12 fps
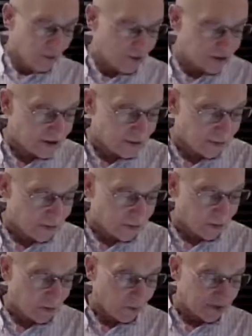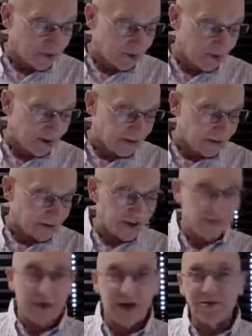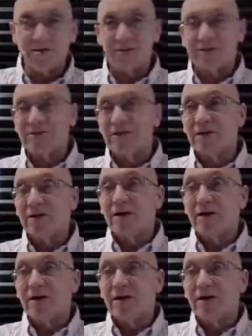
Wisdom, energy, and patience.